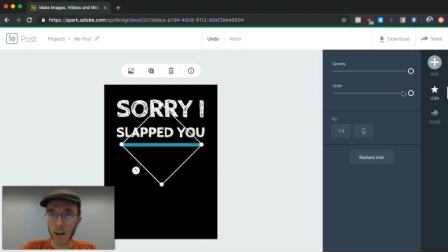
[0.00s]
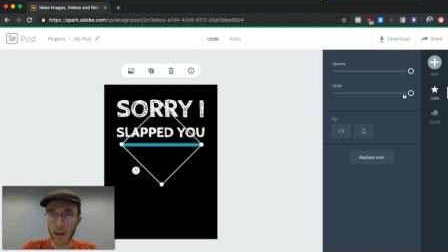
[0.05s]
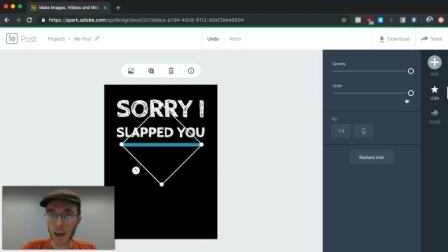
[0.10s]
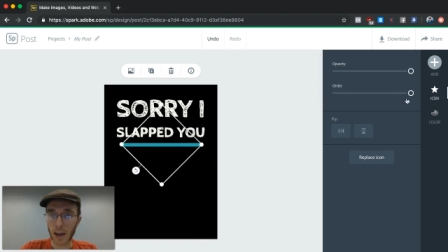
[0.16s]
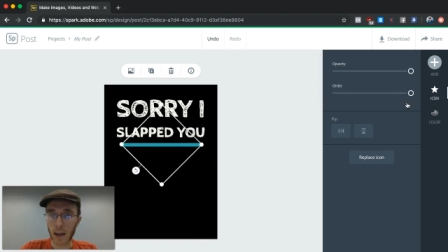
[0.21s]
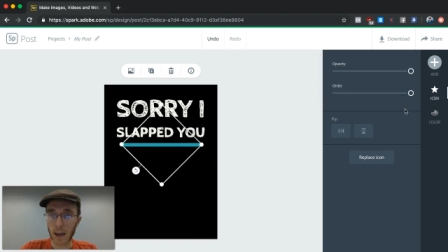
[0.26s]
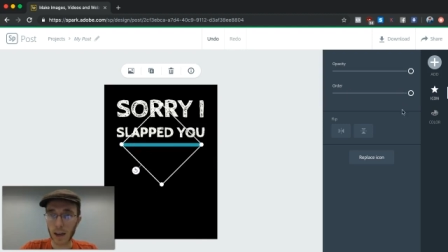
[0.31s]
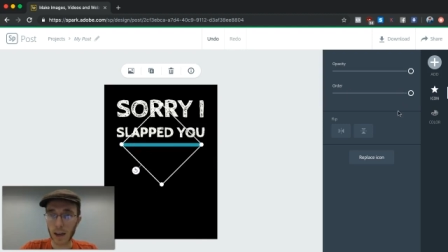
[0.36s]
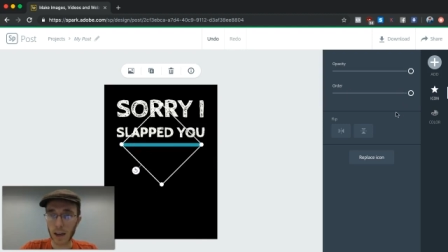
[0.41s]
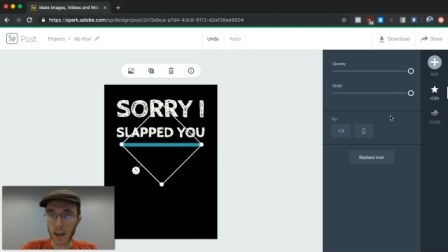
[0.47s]

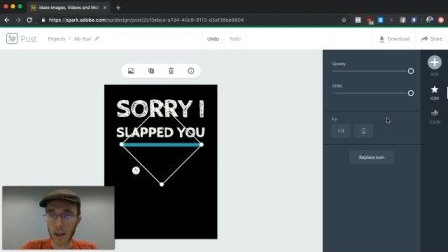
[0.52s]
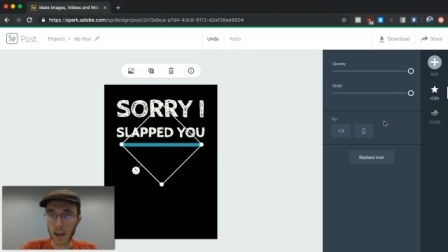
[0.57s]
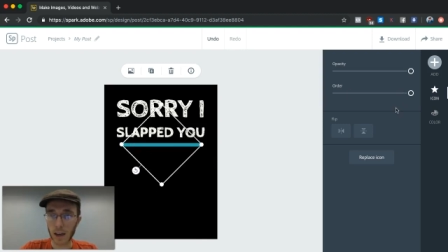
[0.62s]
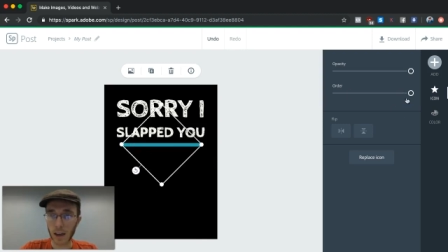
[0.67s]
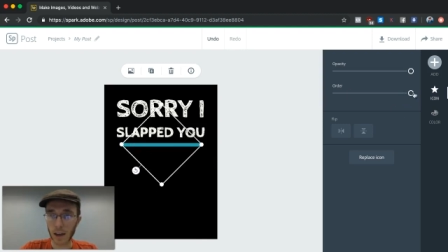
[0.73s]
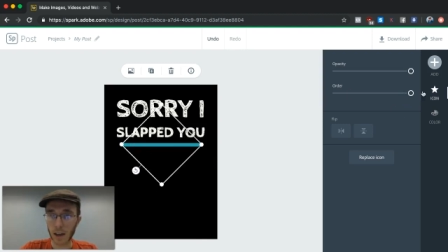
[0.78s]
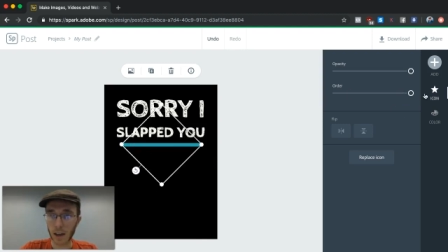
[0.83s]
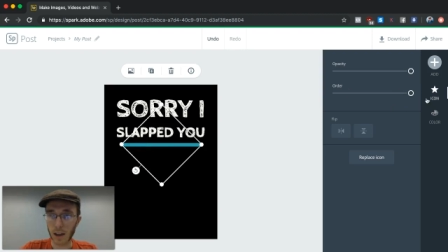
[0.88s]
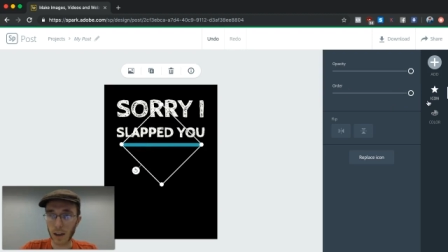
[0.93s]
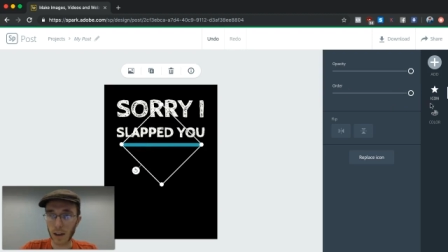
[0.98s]

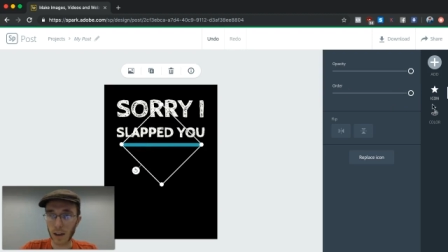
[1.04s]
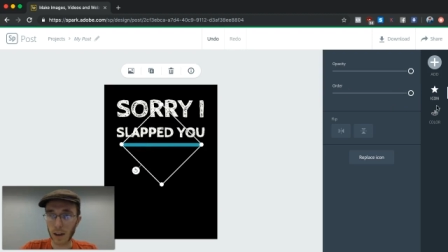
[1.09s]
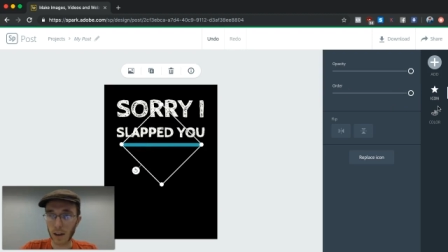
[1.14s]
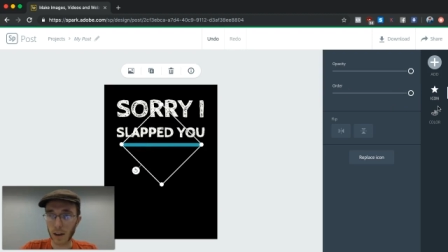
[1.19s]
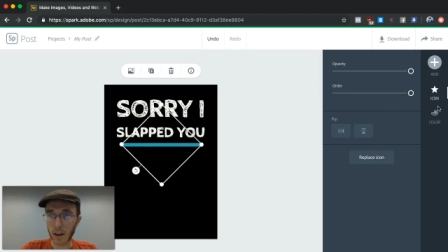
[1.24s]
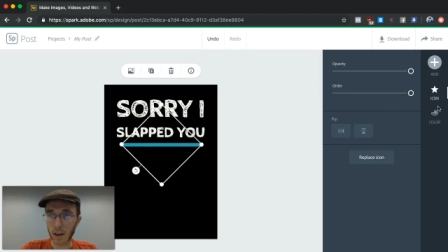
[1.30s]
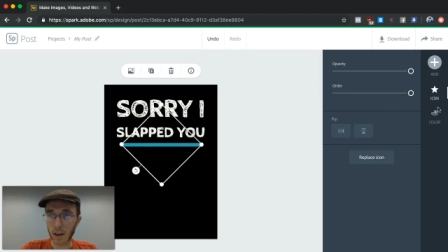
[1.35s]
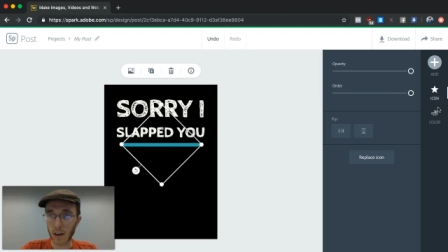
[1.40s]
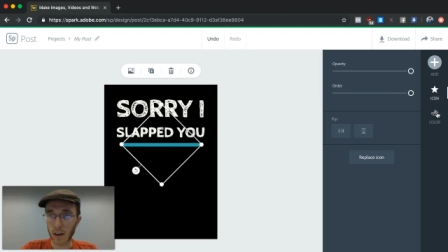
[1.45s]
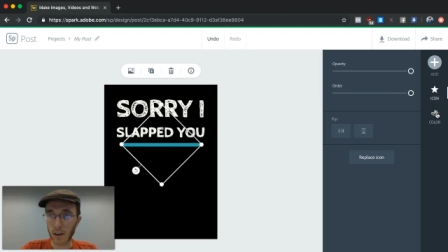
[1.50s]

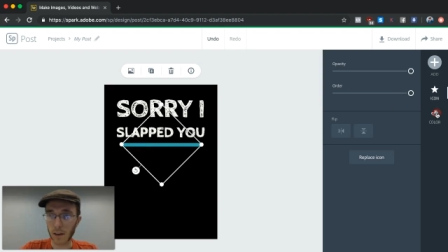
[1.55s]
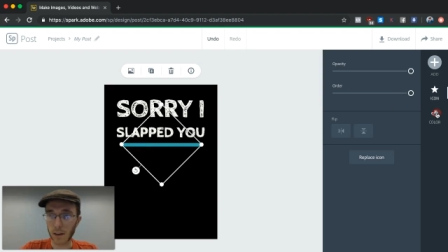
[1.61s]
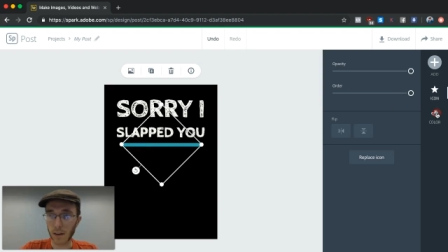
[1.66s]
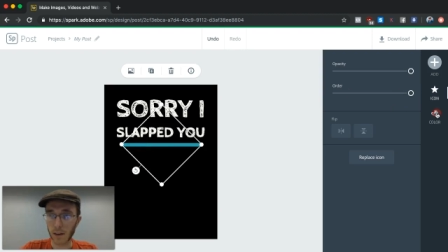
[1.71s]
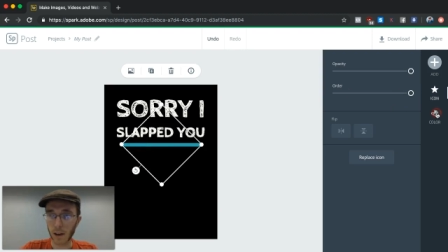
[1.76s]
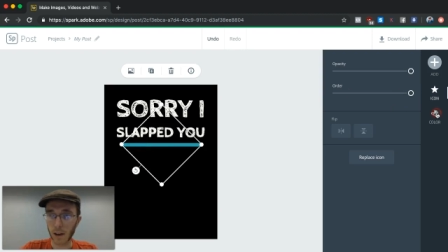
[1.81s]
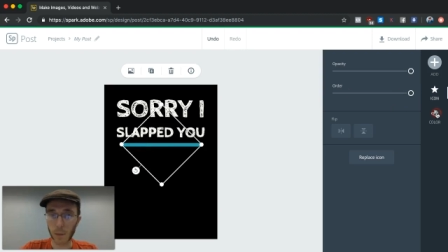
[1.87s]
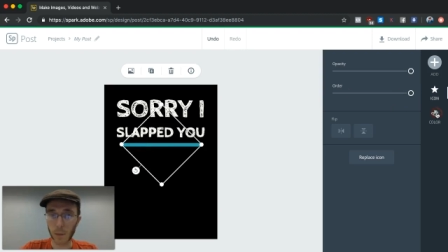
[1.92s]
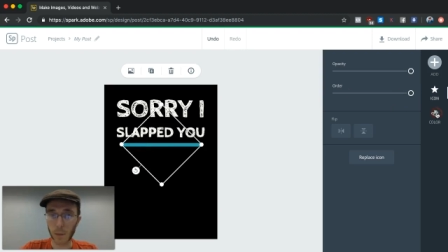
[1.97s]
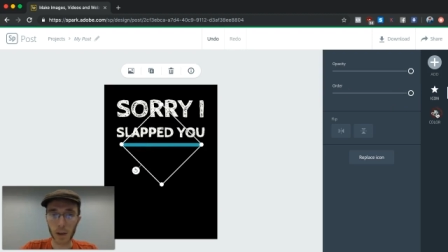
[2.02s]
And
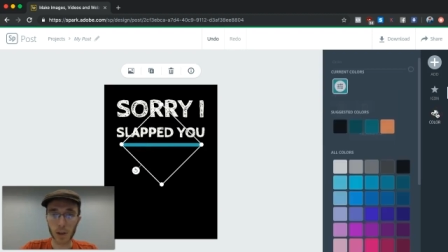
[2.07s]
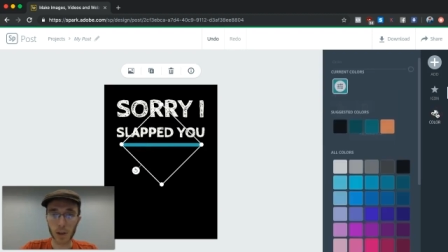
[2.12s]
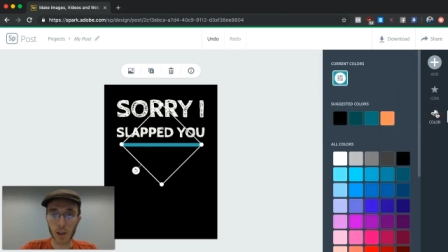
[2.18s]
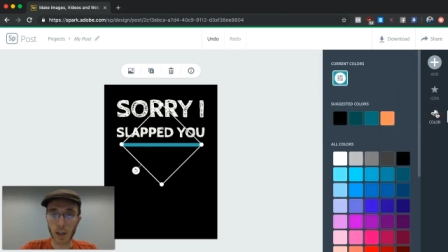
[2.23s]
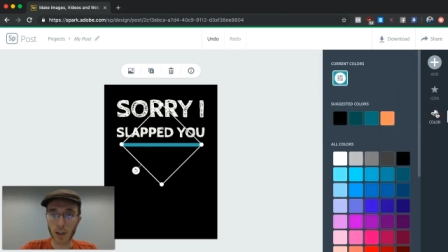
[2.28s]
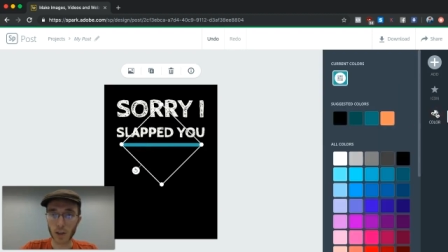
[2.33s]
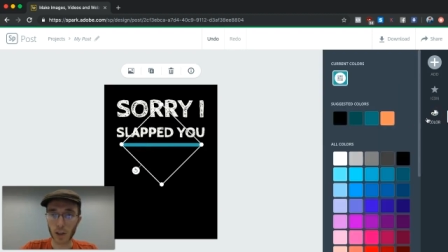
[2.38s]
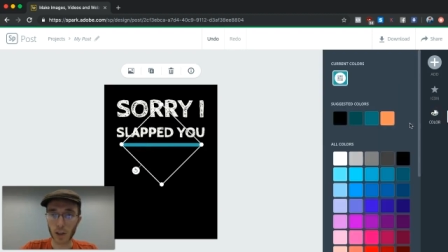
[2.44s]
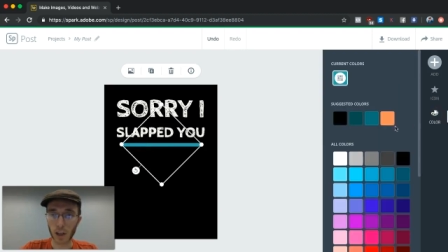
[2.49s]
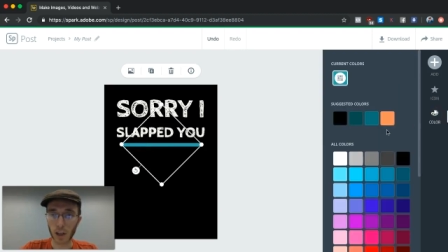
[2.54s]
I'm going to
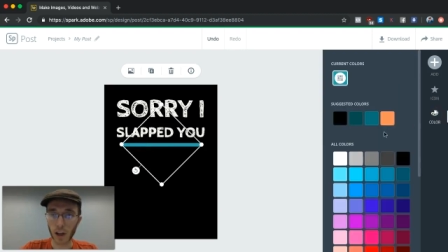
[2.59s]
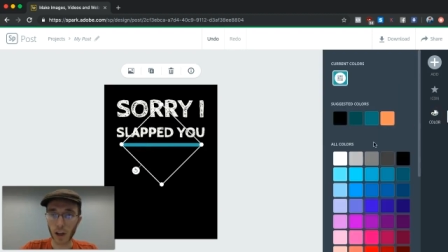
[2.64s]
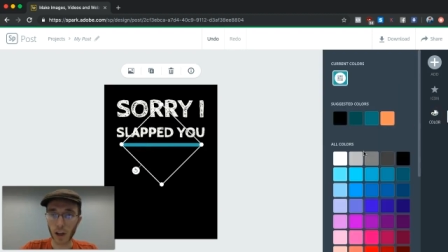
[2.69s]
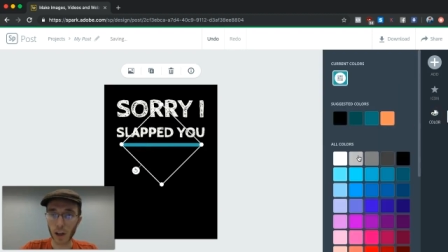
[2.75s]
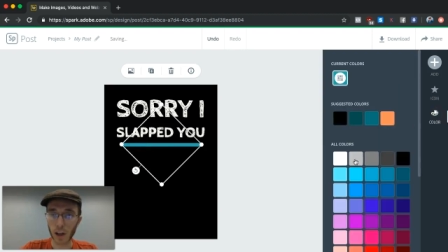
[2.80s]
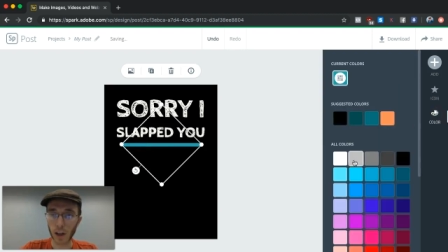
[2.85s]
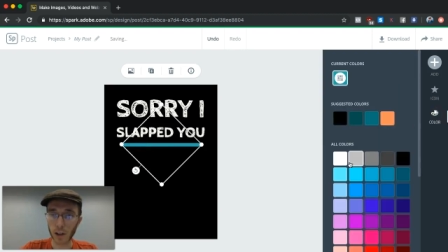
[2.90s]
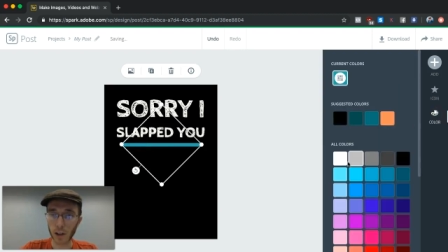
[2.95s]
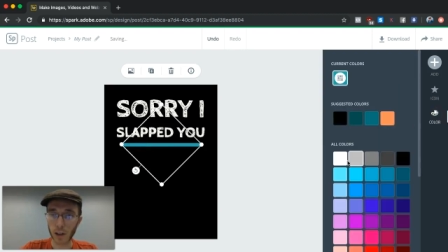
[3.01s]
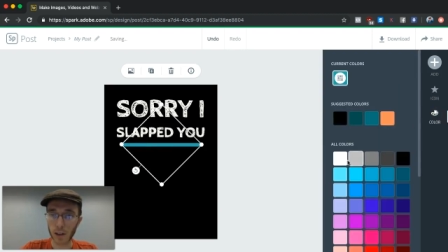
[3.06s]
change the
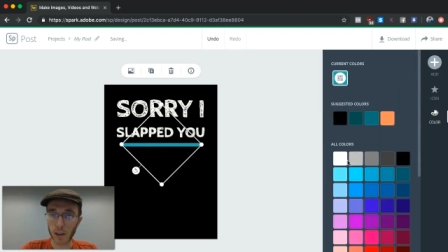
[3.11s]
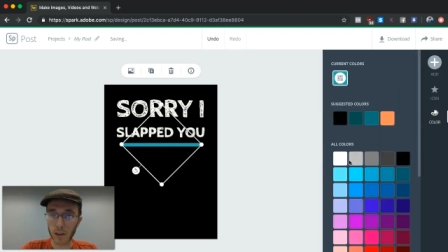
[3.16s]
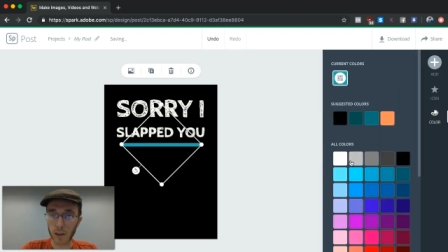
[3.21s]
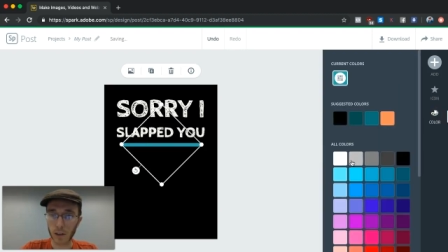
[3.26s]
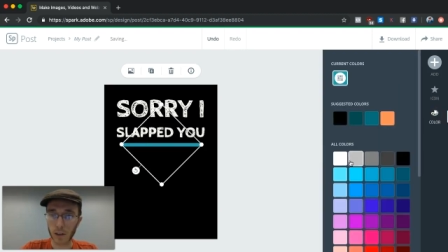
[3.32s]
color.